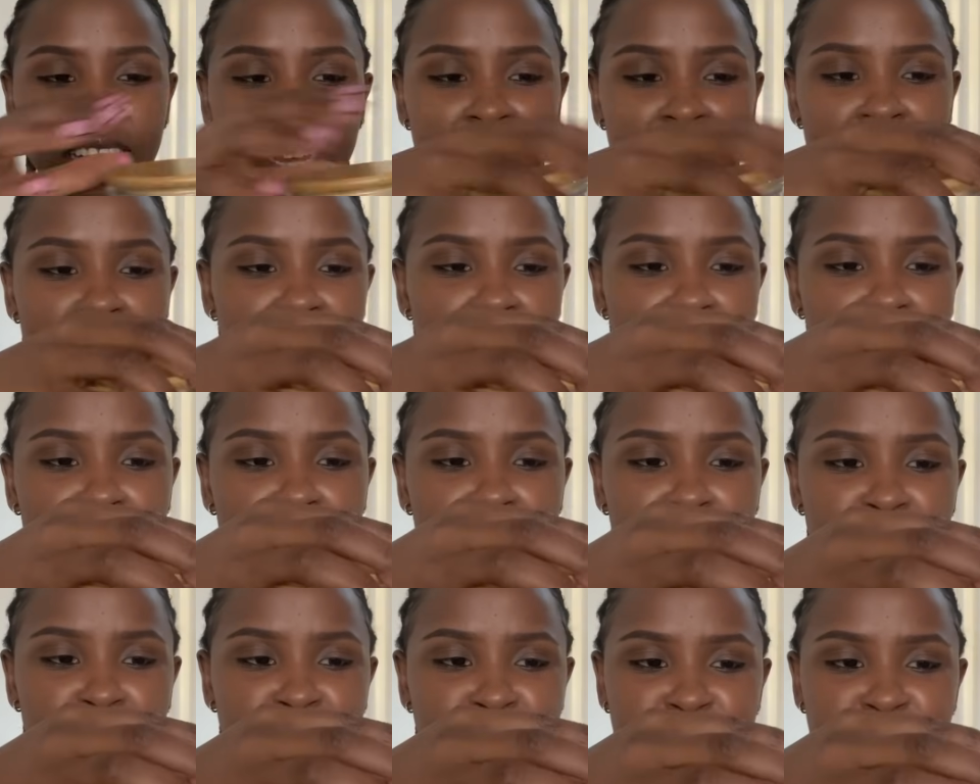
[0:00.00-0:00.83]

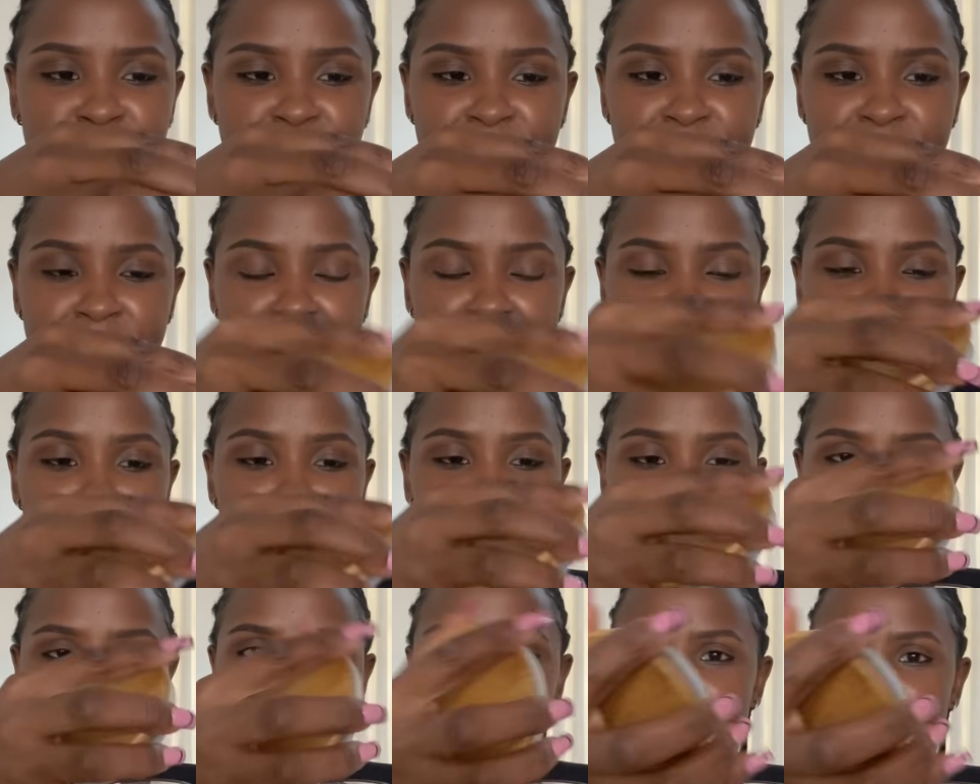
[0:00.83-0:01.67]

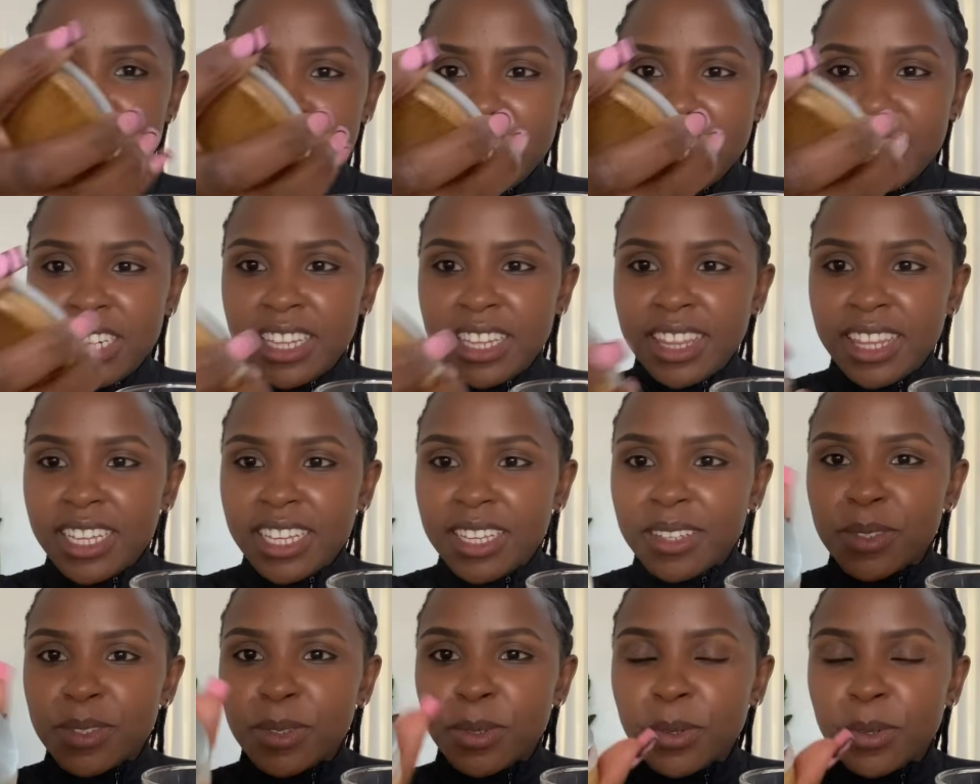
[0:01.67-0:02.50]
about
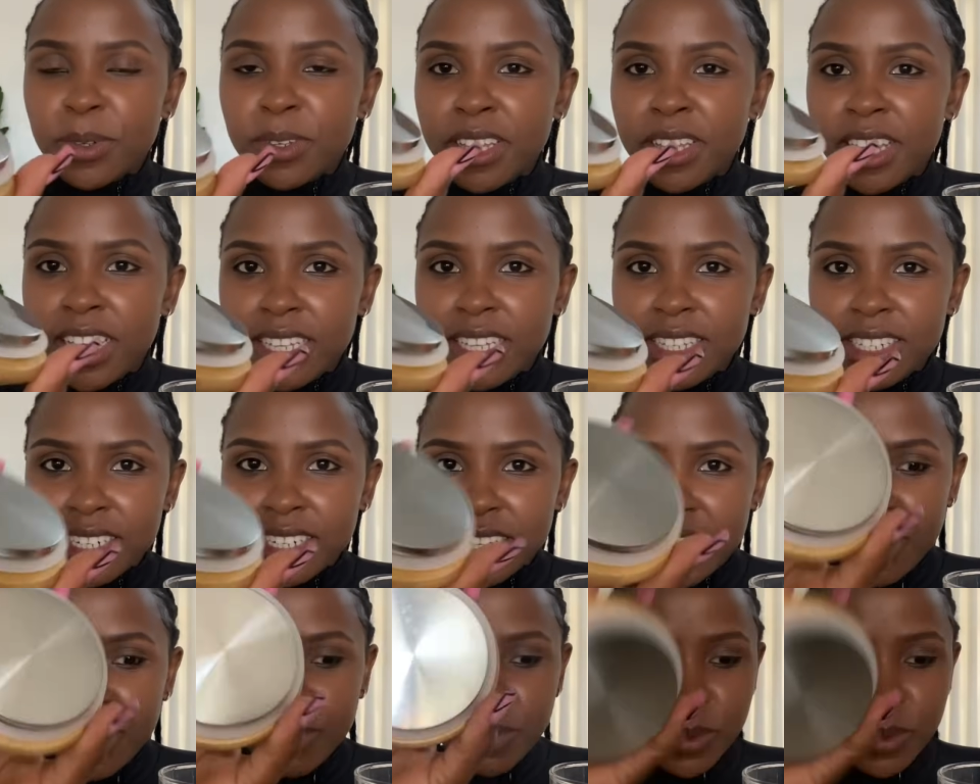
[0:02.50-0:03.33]
anything. So it
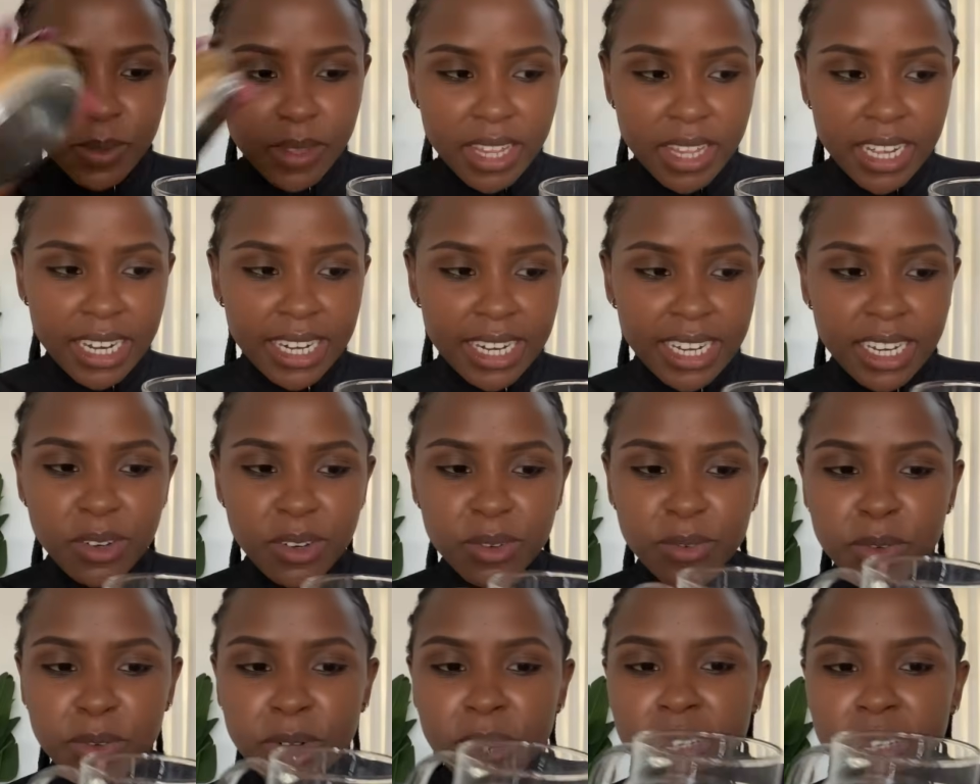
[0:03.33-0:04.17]
comes with a lid,
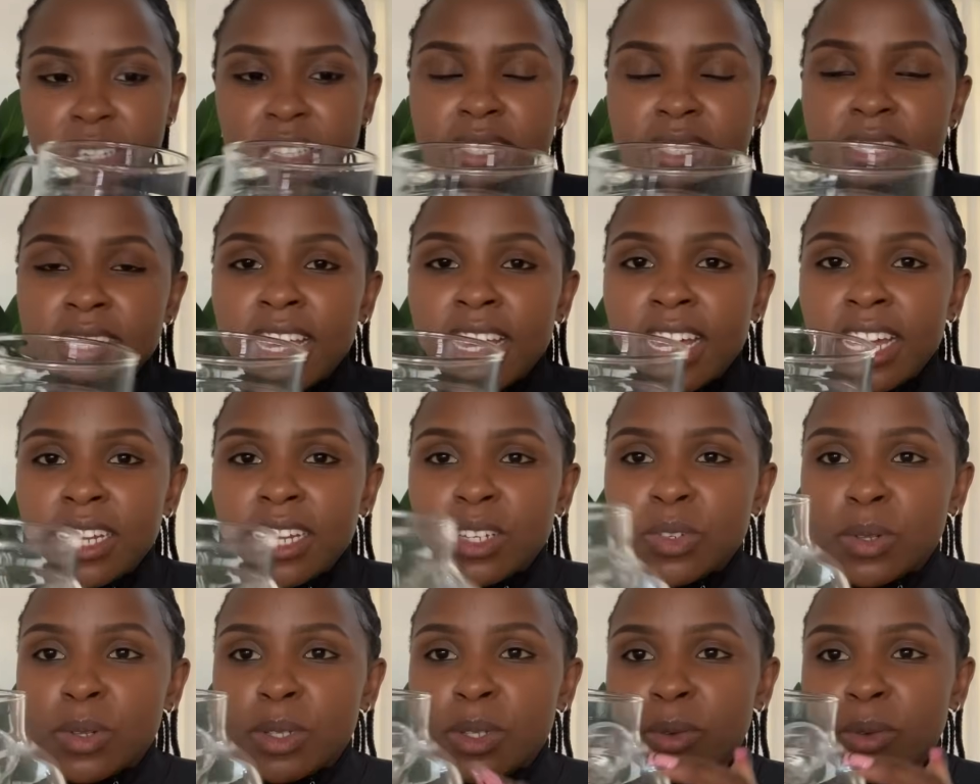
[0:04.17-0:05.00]
of course.
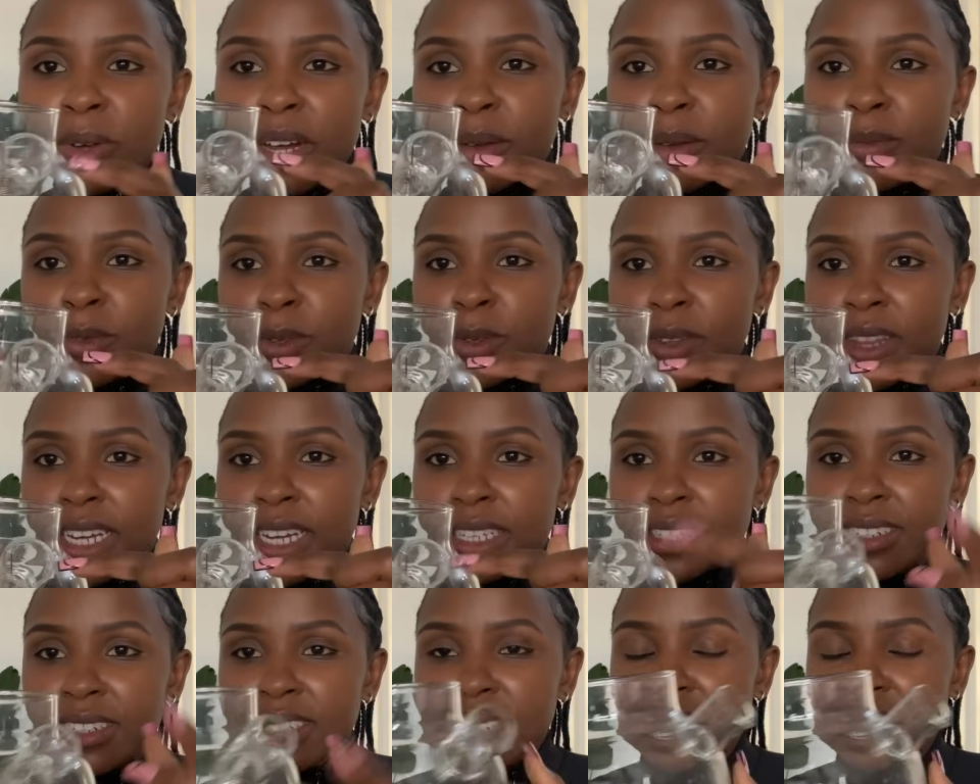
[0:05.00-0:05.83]
It also comes with a
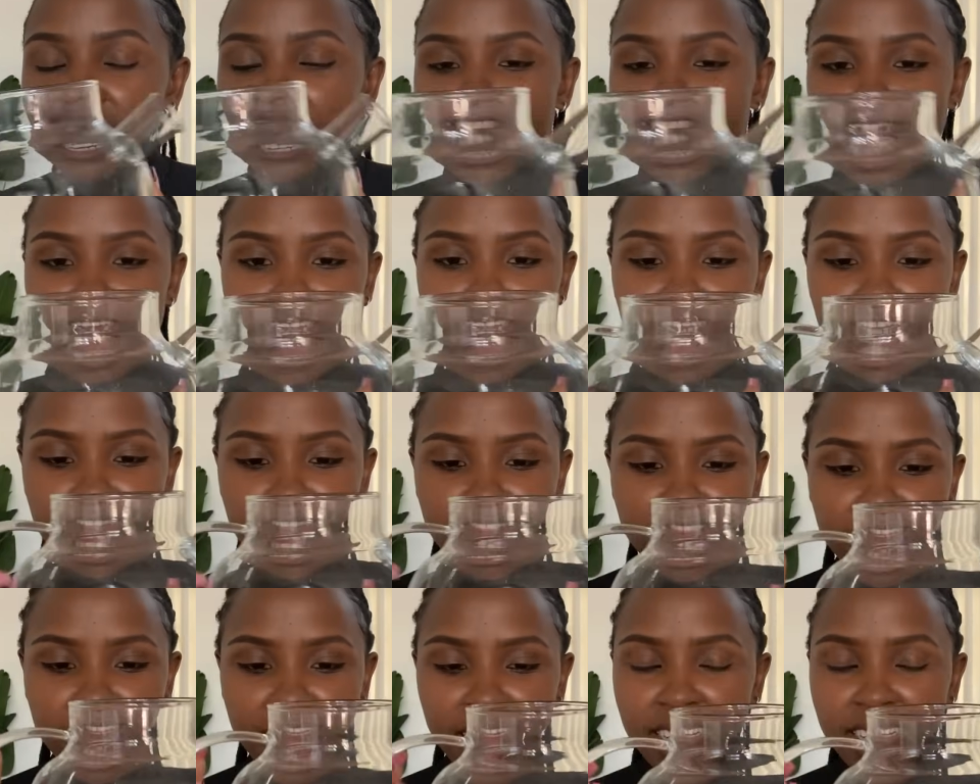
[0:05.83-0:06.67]
strainer,
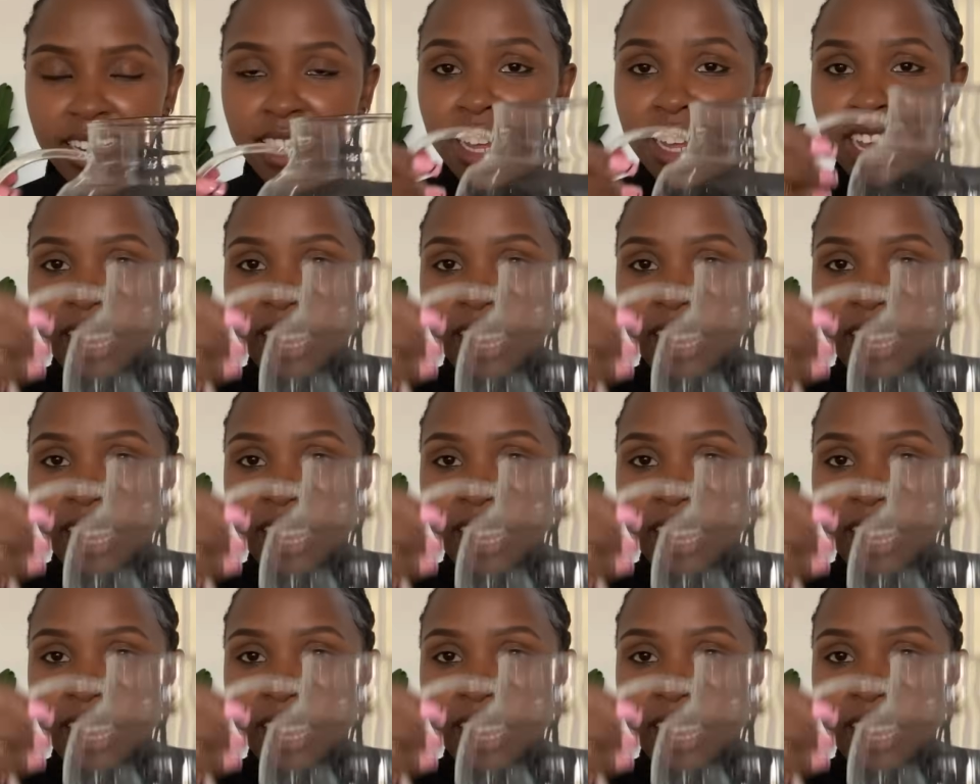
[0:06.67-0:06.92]
and then